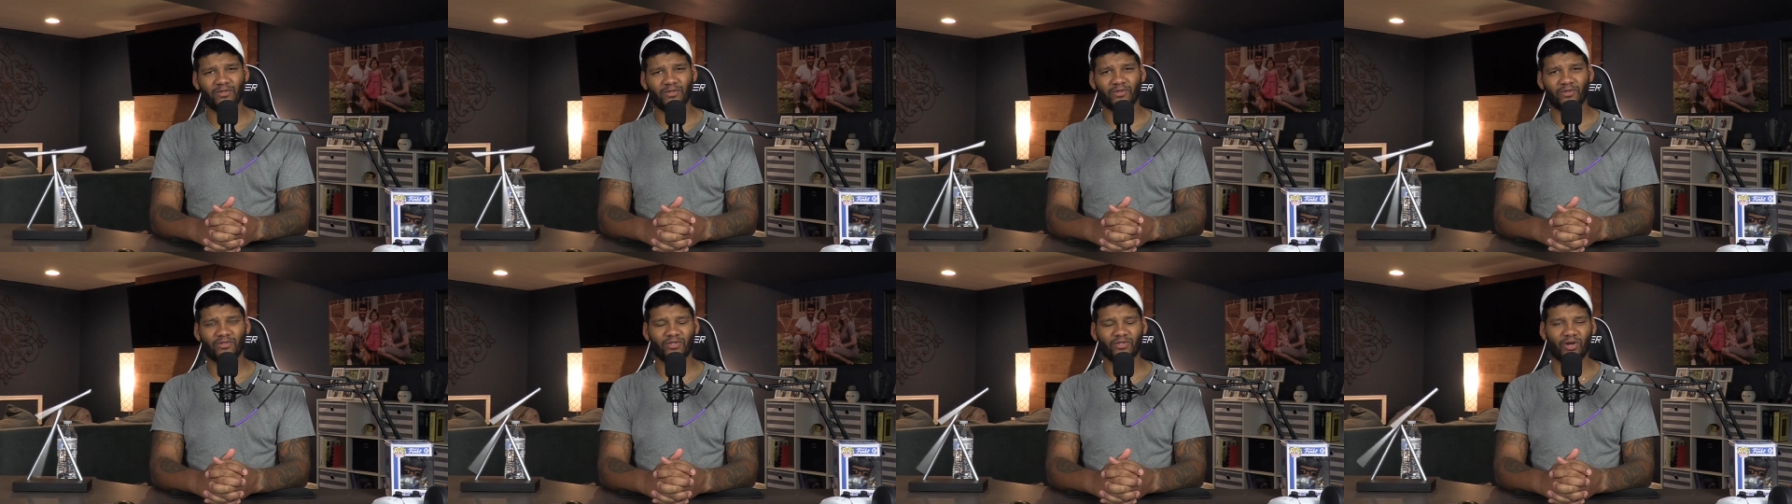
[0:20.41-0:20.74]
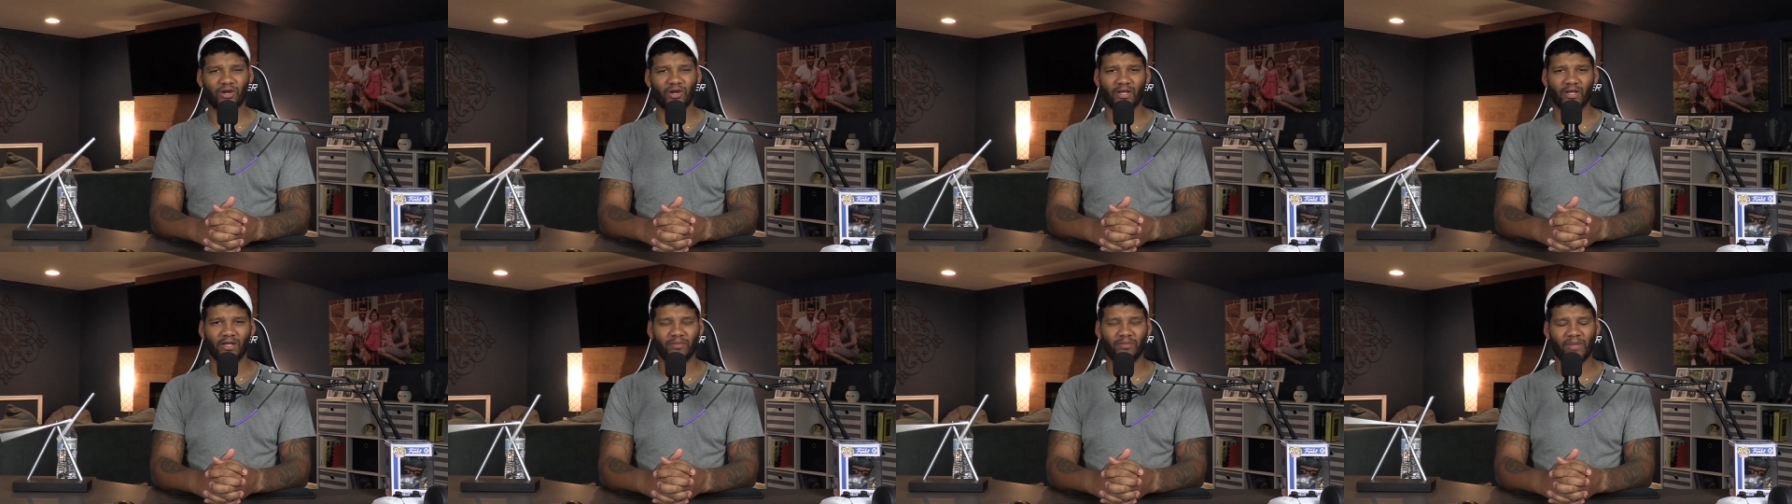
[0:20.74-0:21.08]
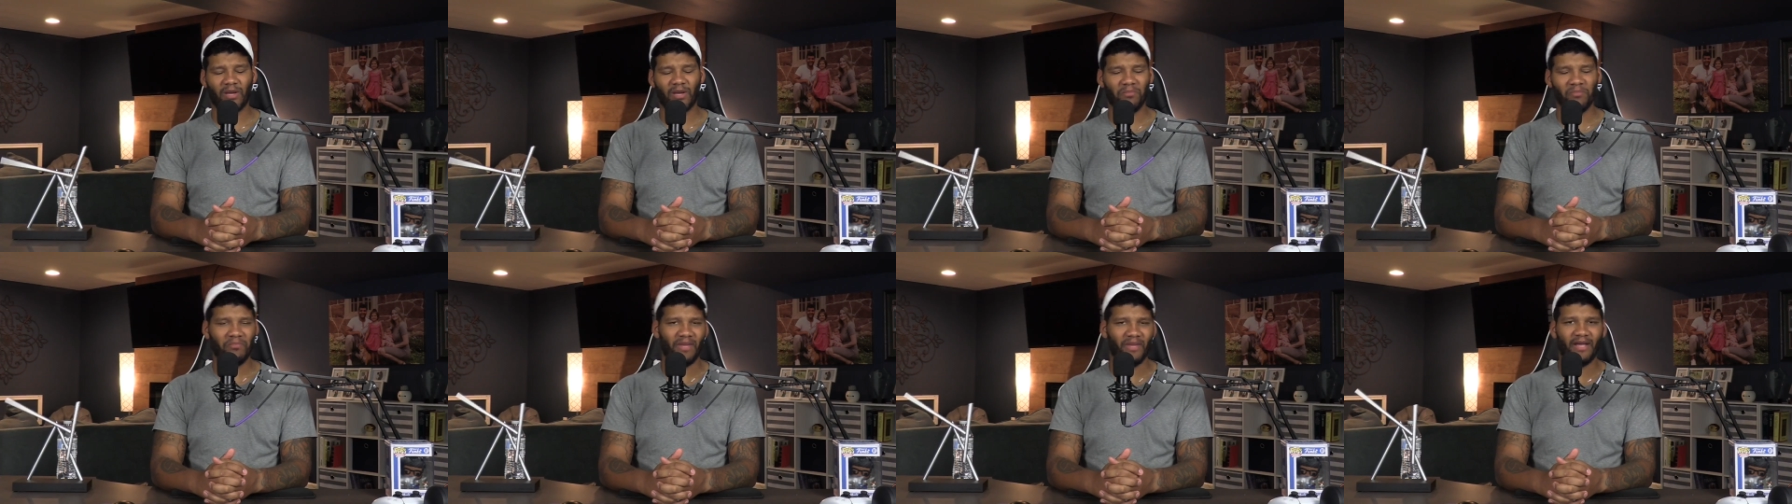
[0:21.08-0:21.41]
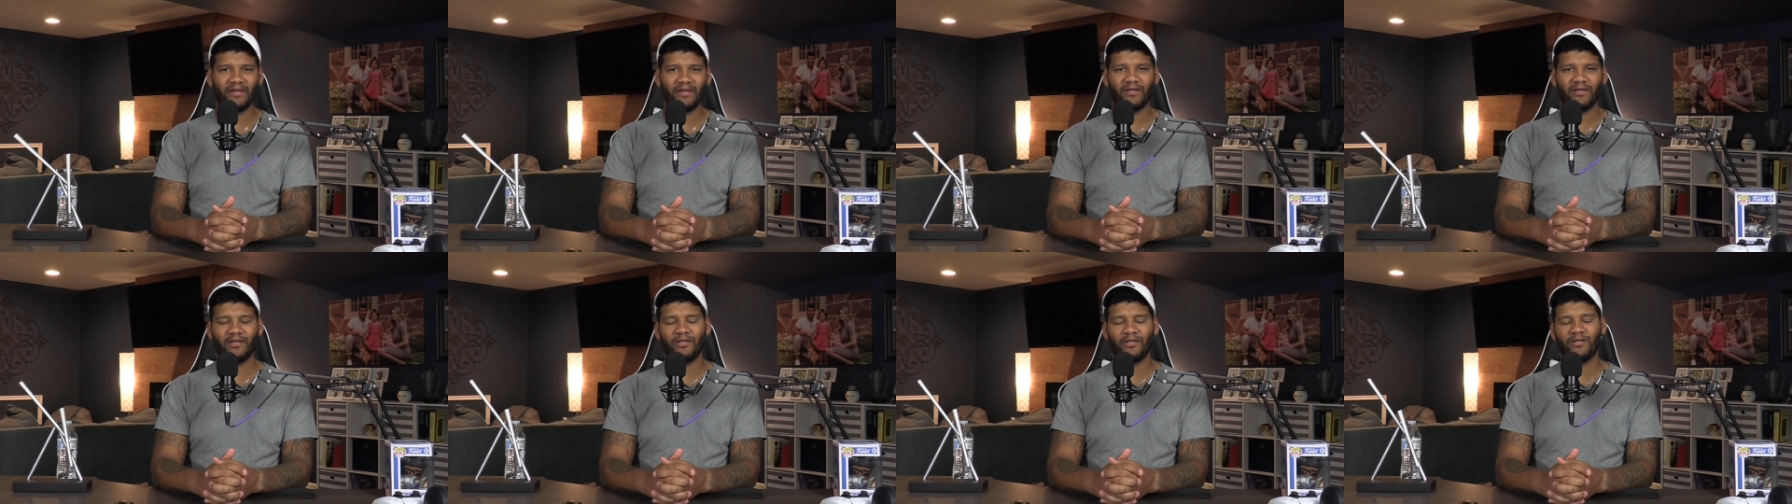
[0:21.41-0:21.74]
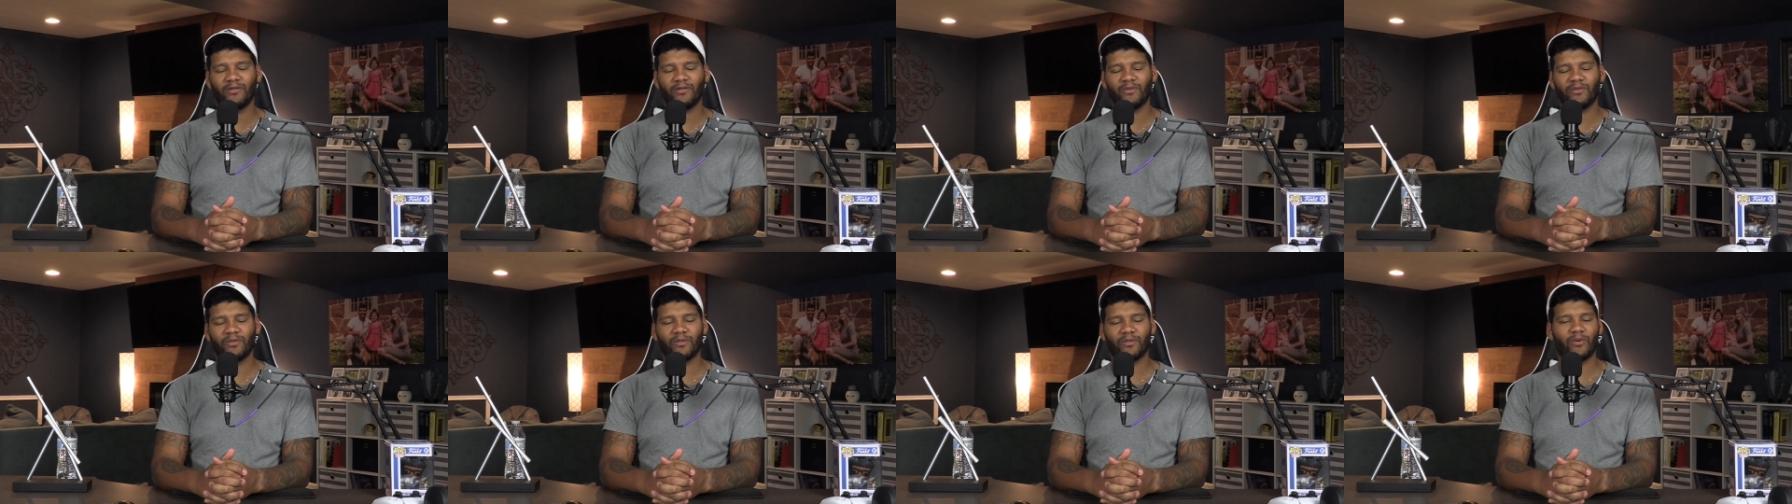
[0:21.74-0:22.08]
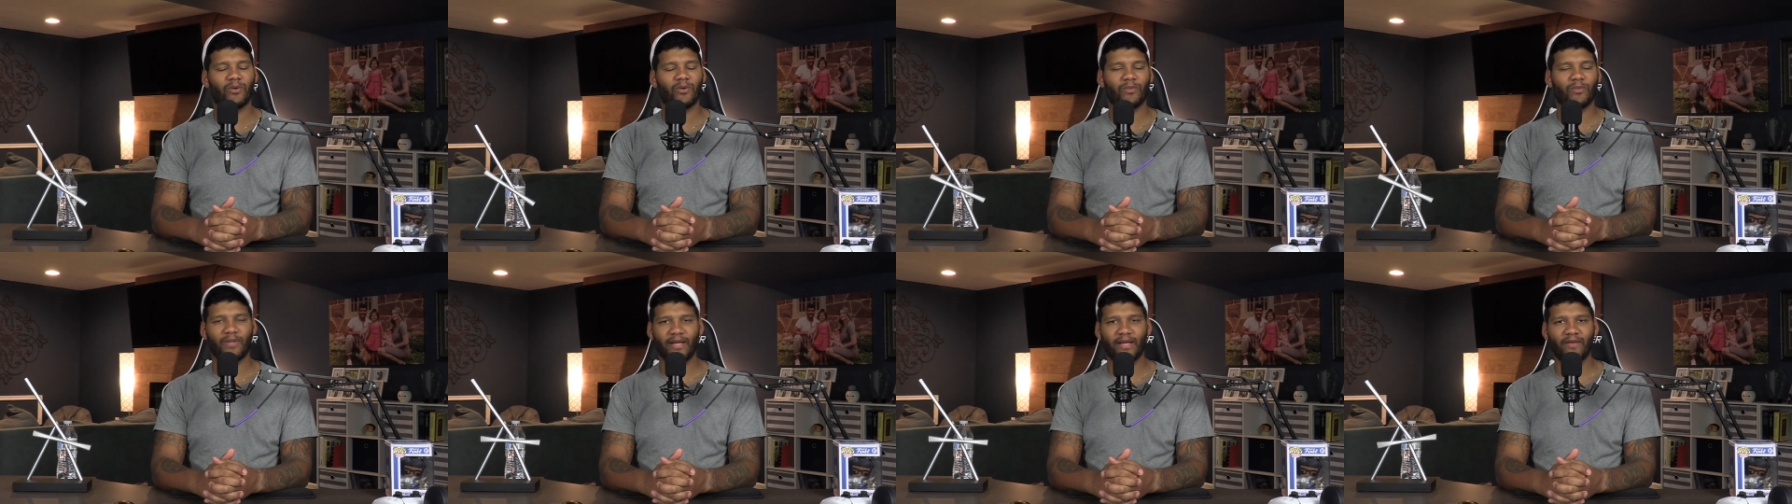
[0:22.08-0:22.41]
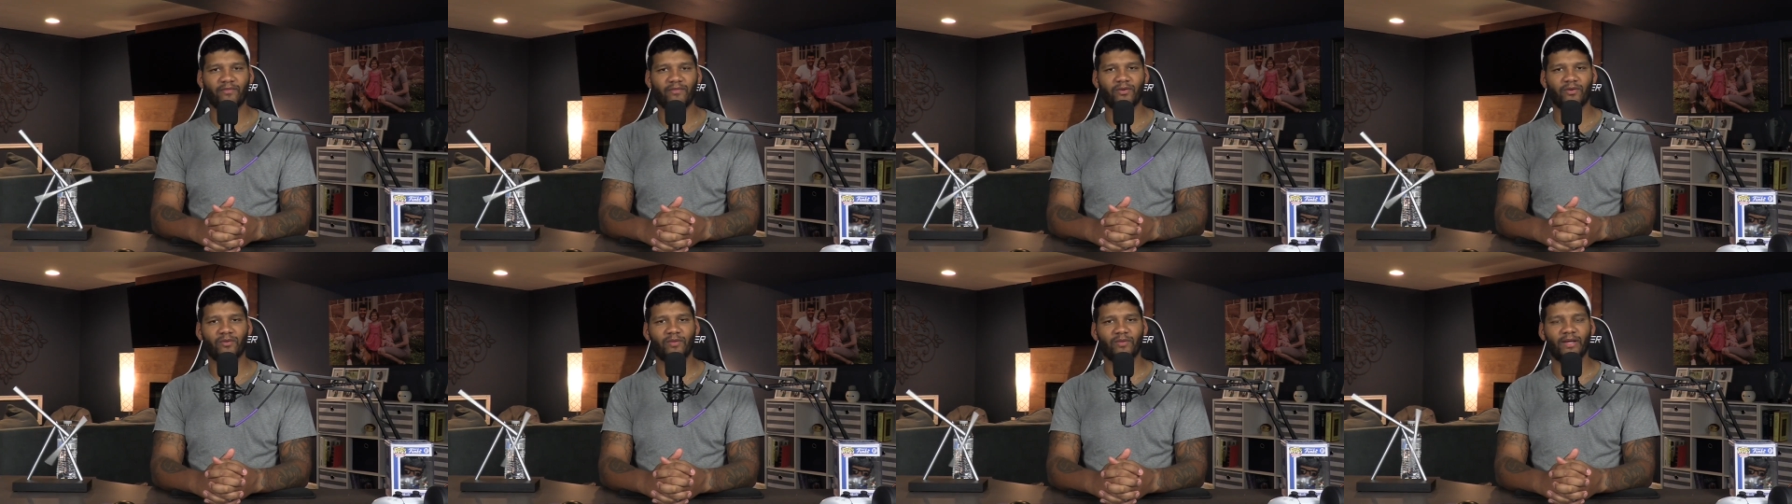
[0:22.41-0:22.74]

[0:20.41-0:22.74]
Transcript: or talking about Meta or or whatever,